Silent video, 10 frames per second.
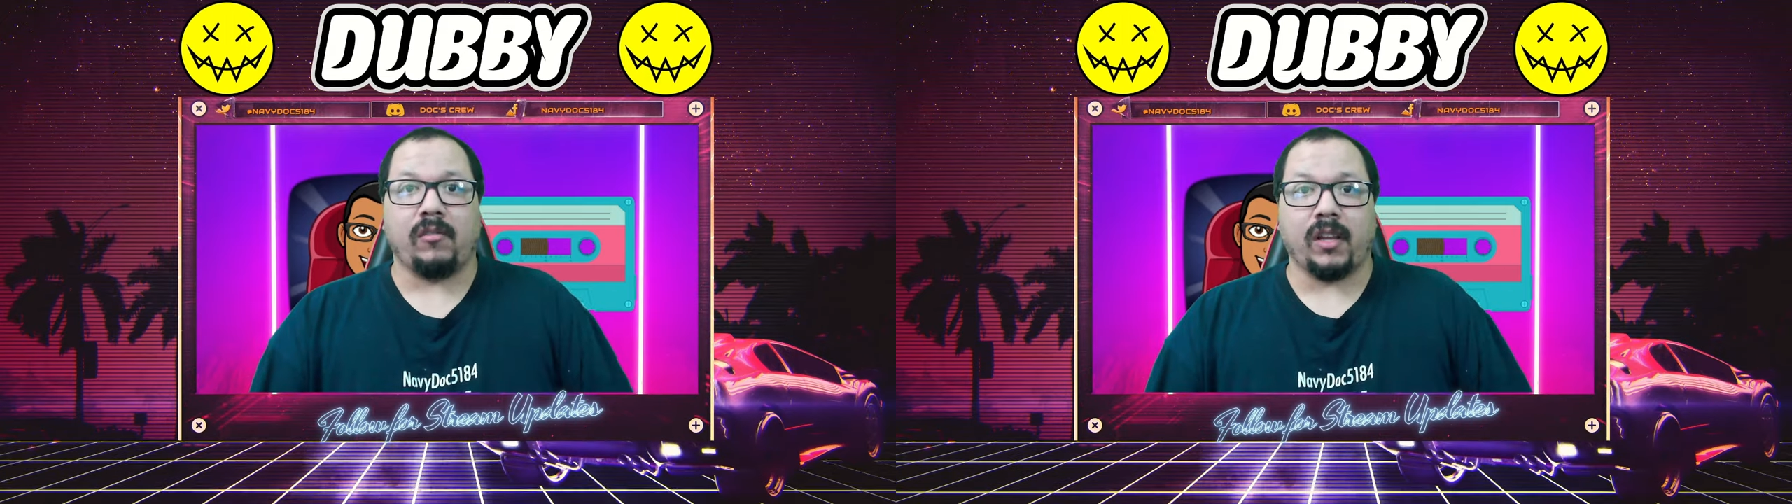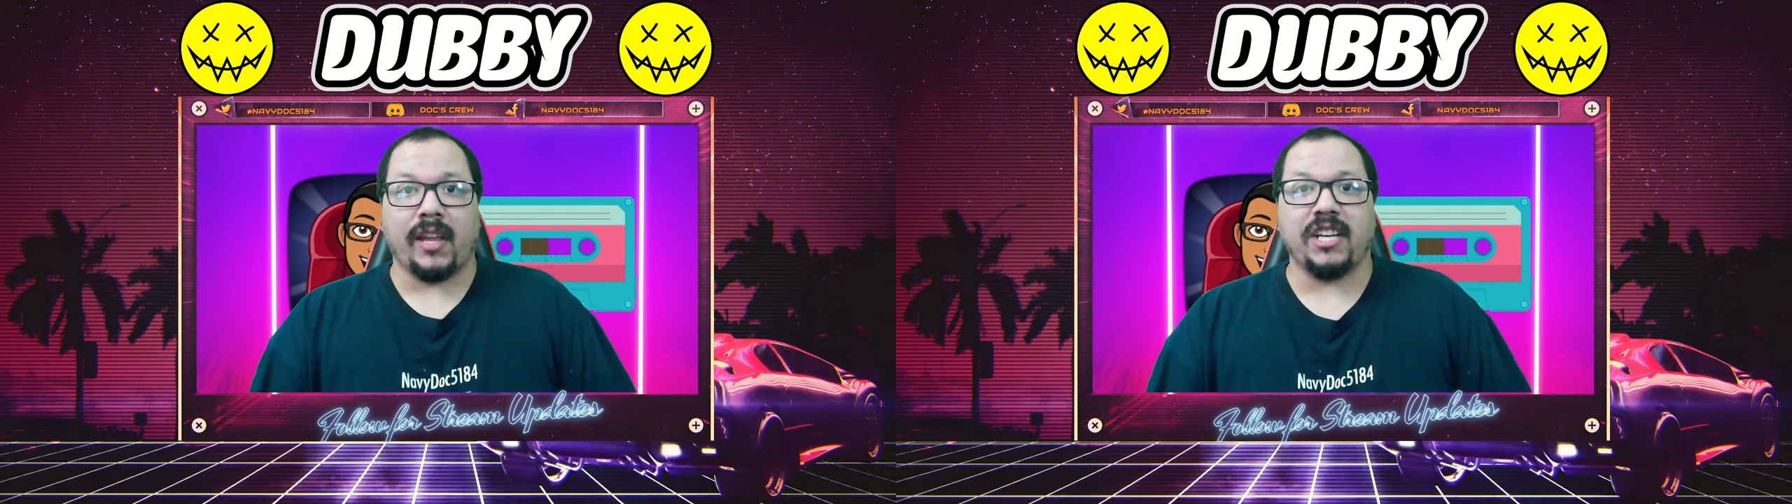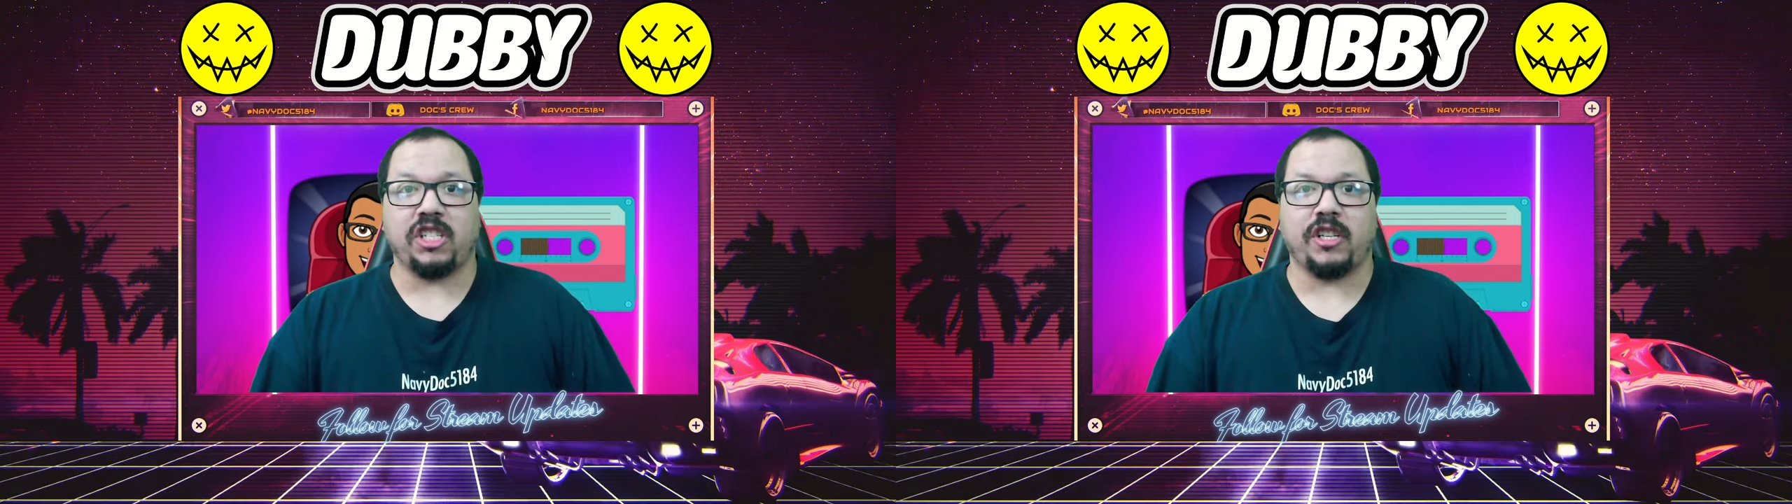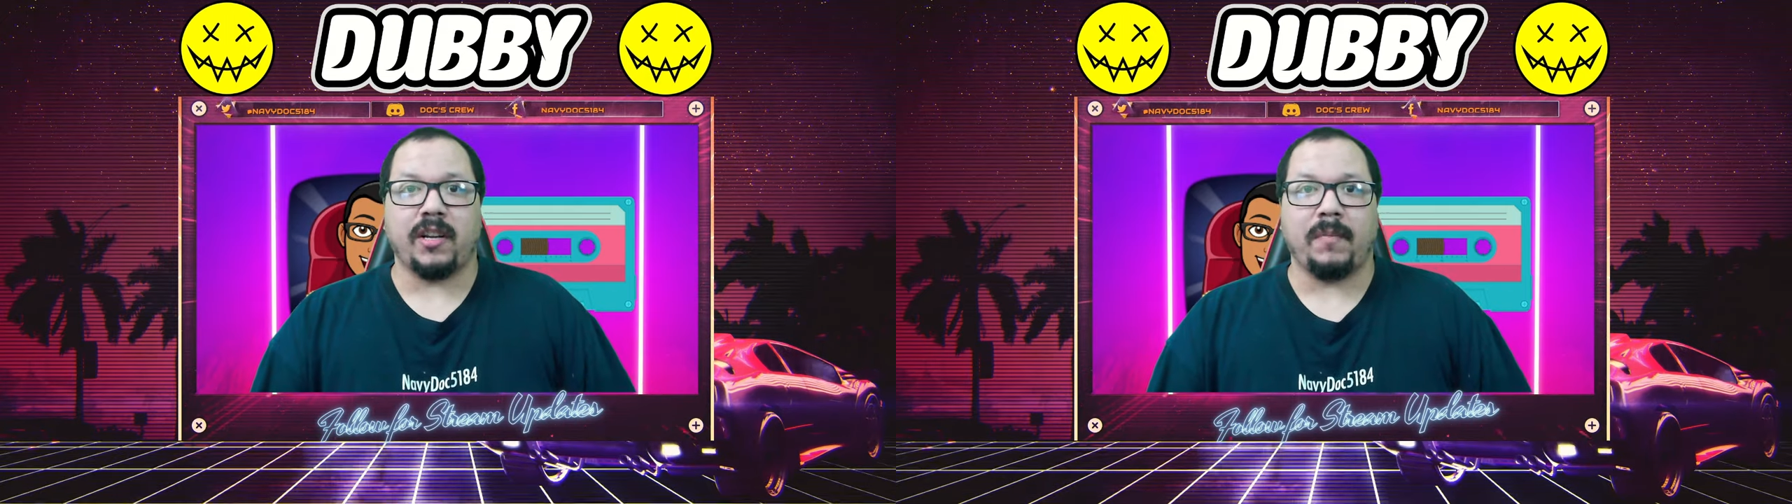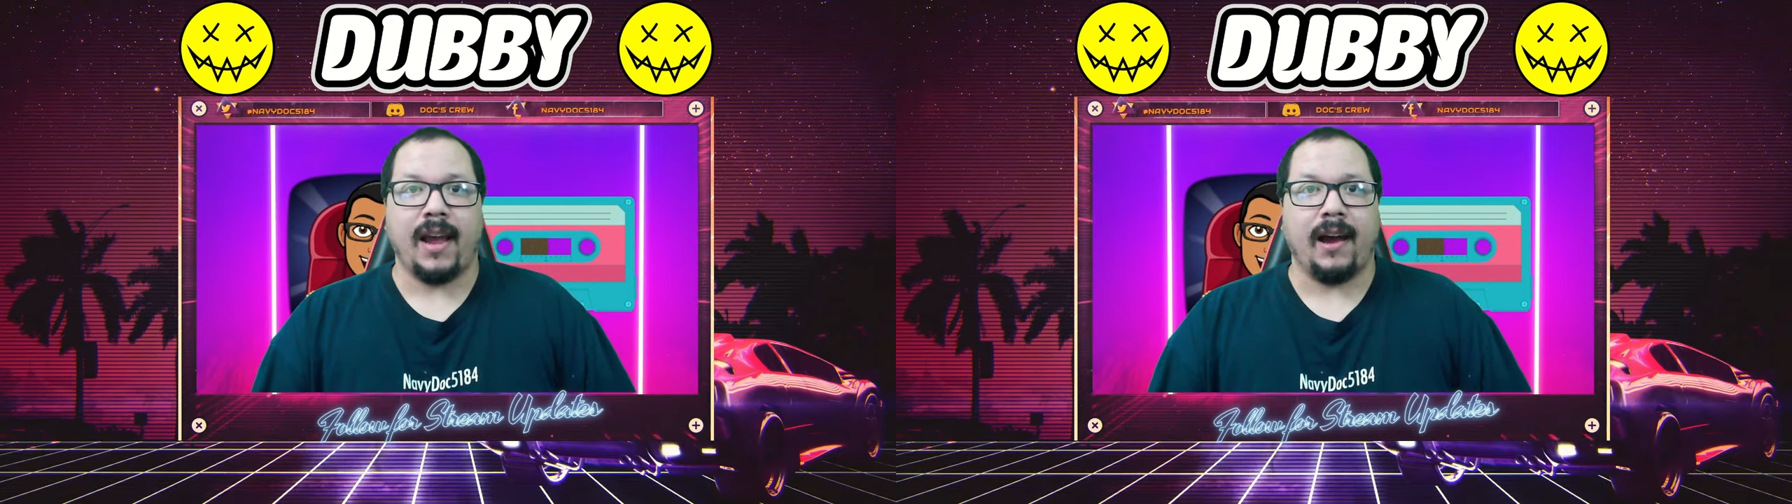
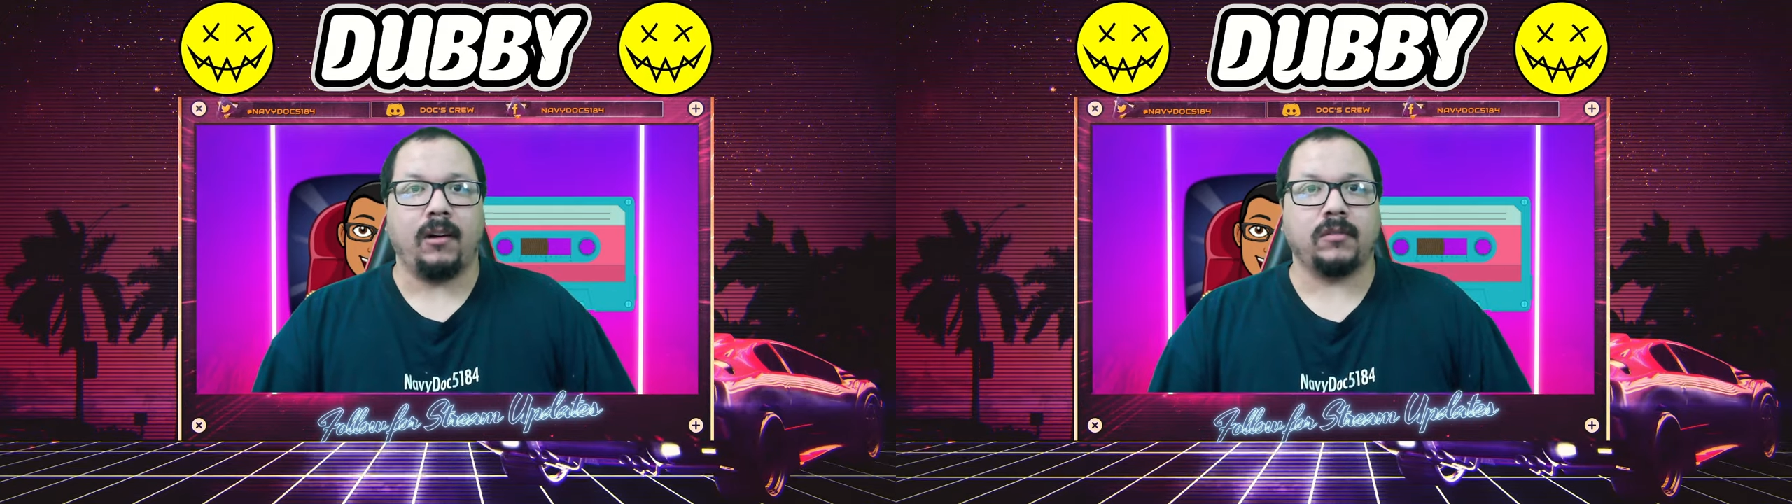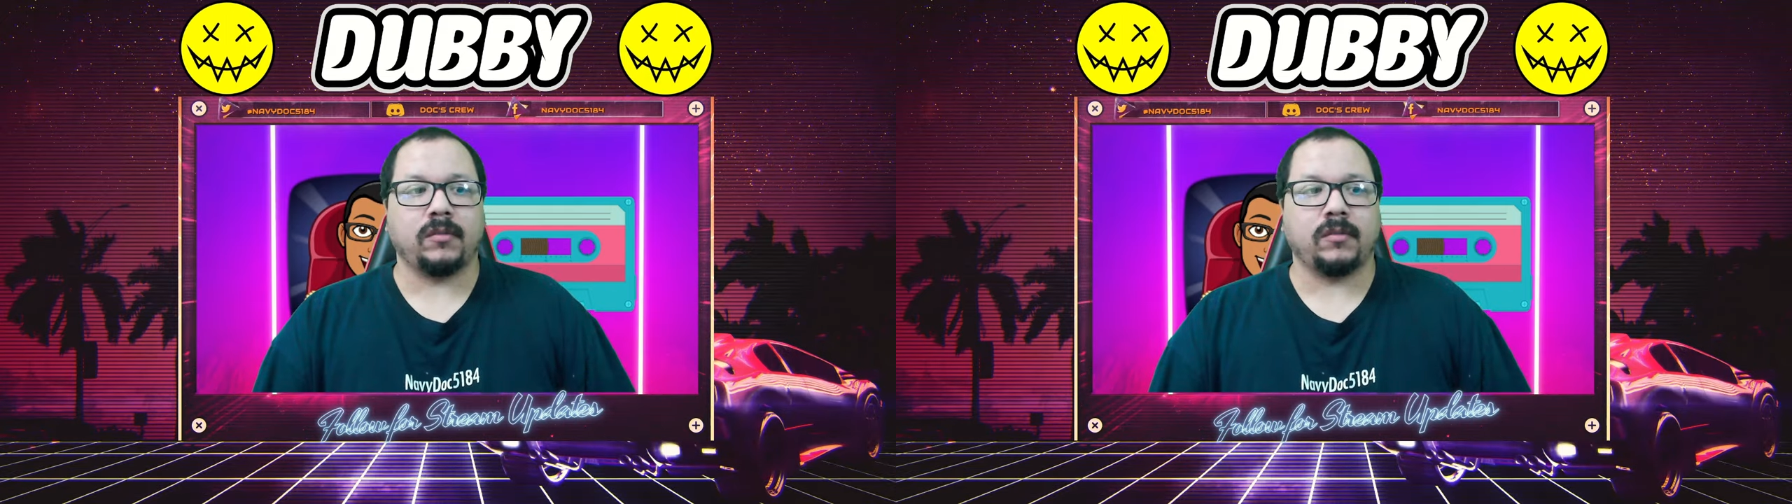relationship now?